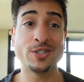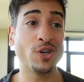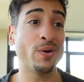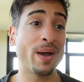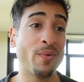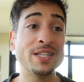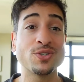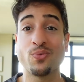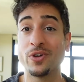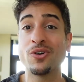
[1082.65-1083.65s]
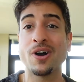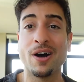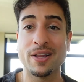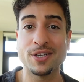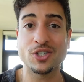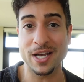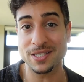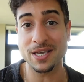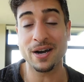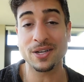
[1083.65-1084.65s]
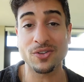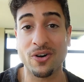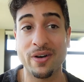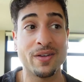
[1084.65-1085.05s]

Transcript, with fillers: You know, I went to real college as a young adult,